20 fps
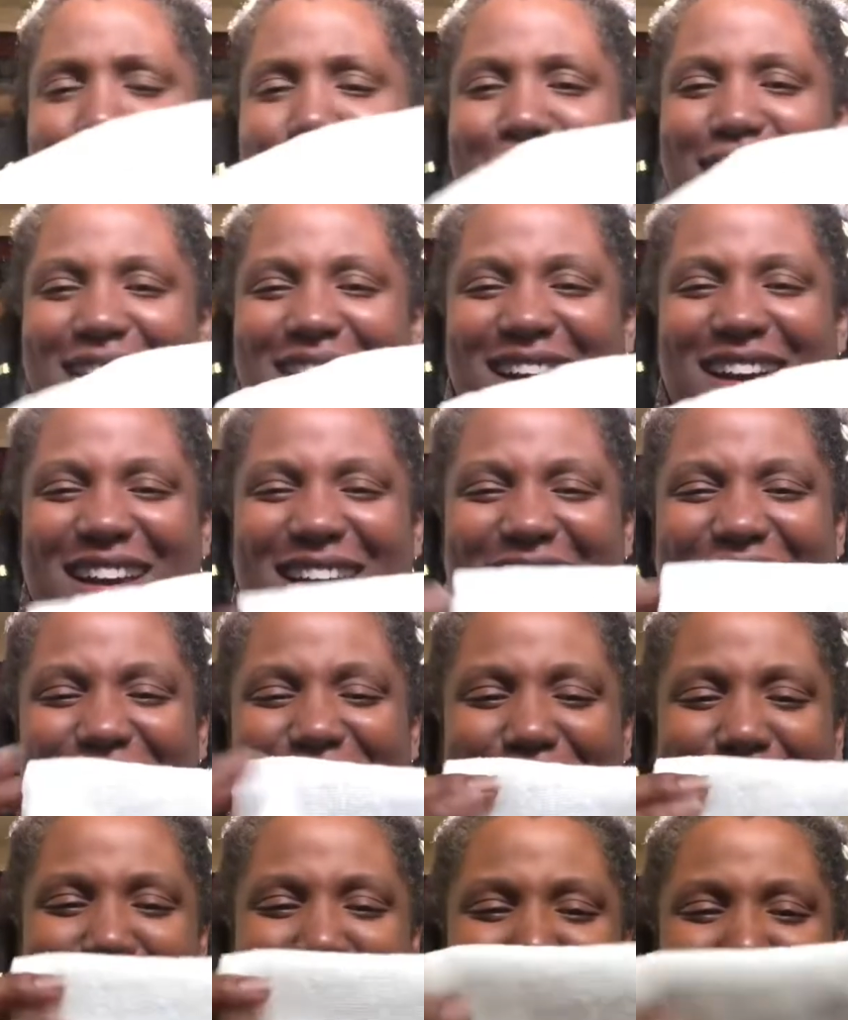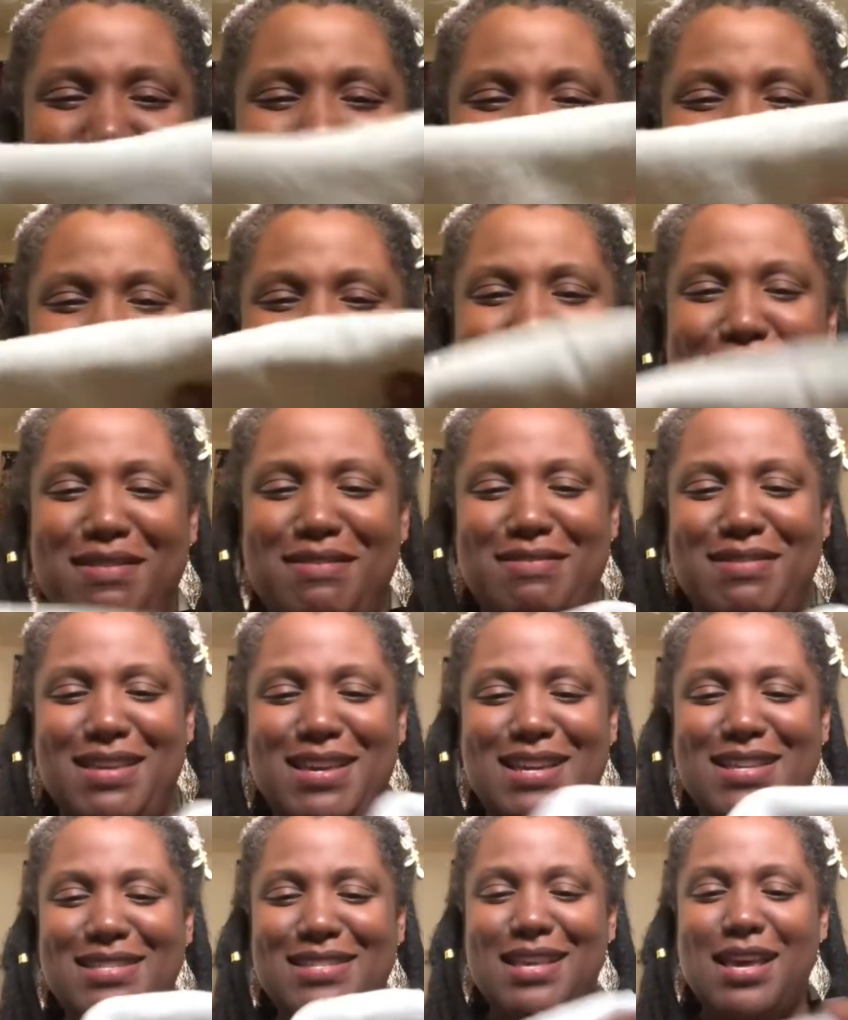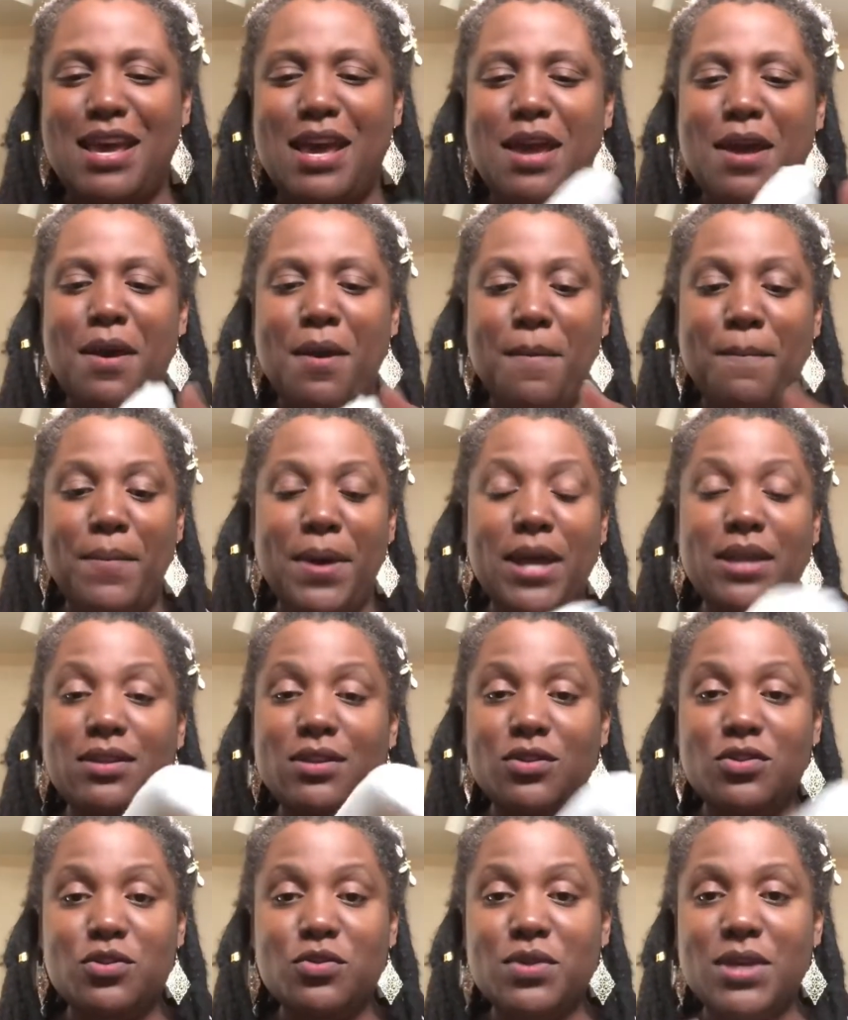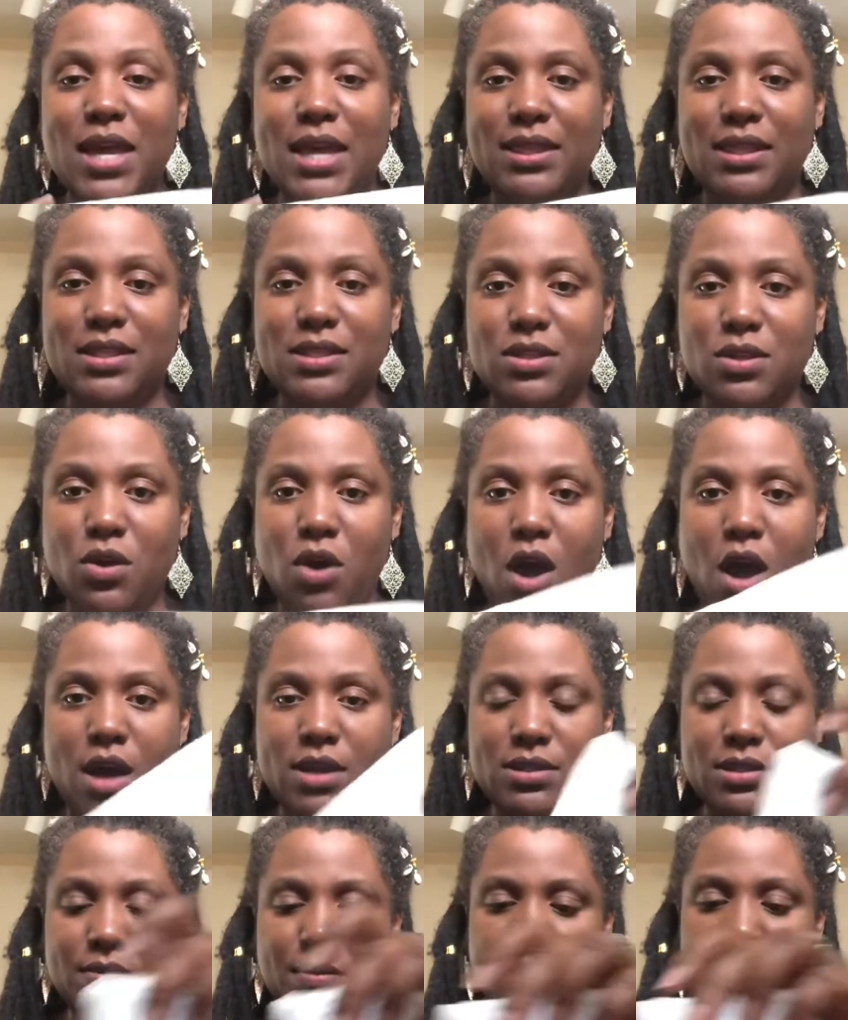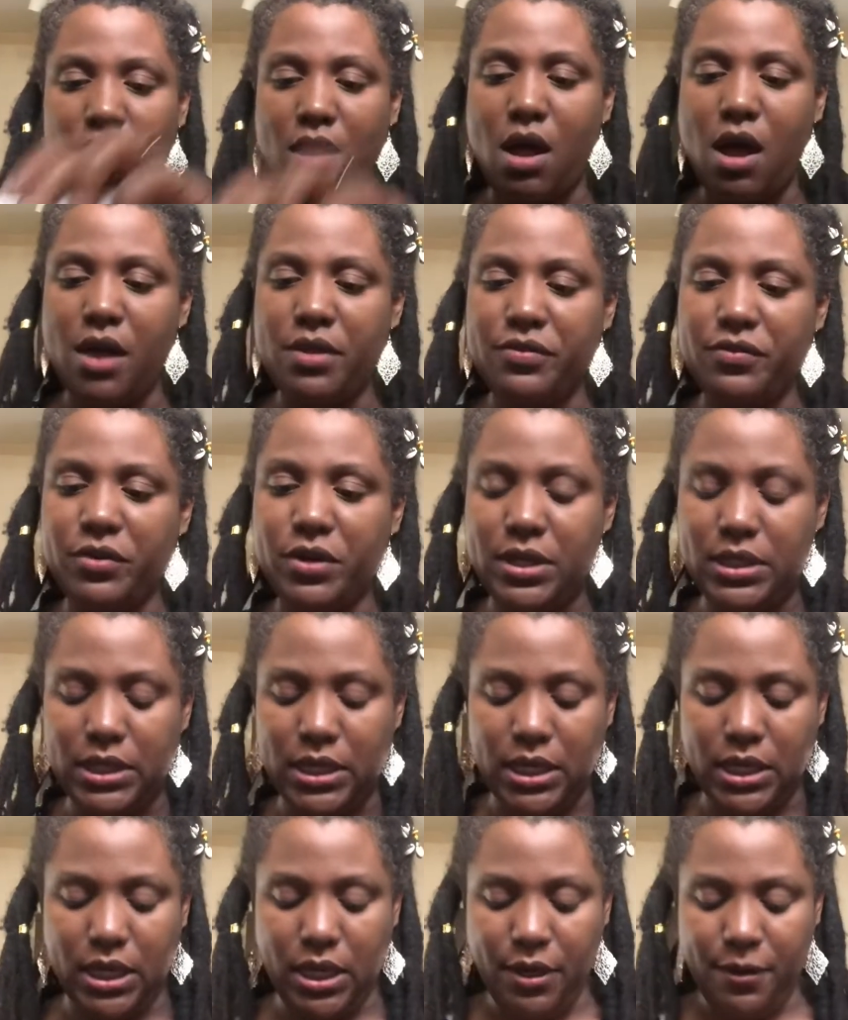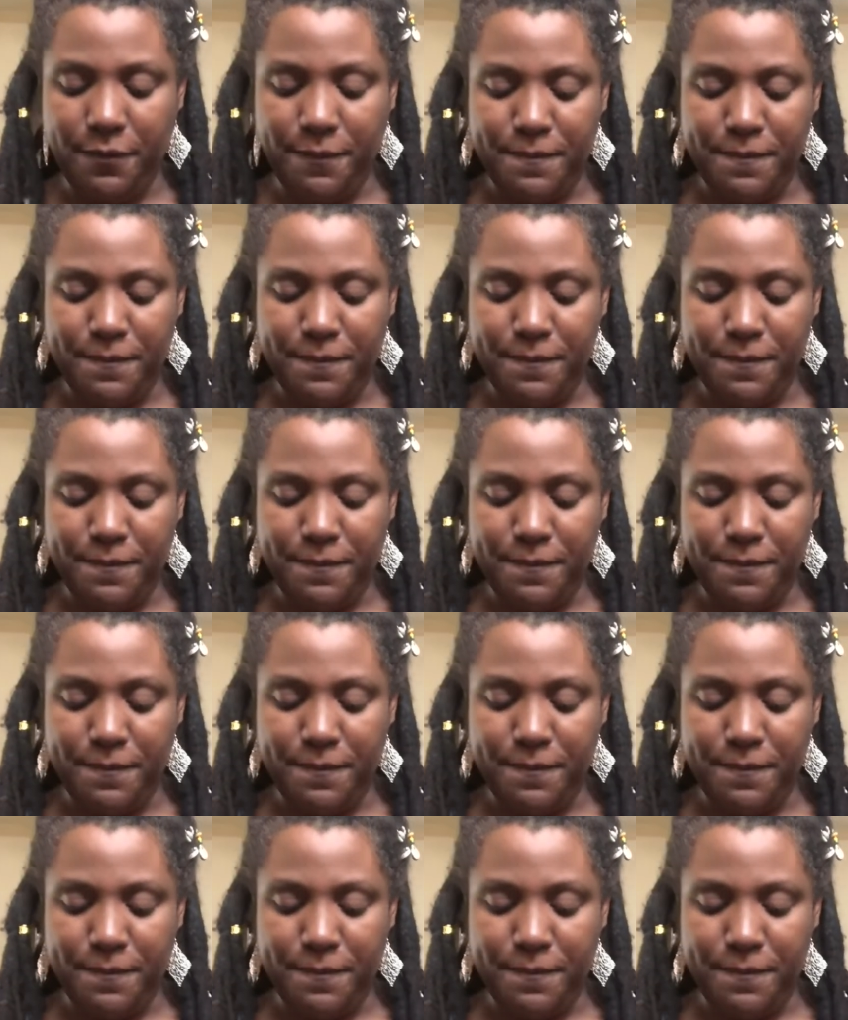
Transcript: I might use it for other things. But you do get this awesome cloth for cleaning.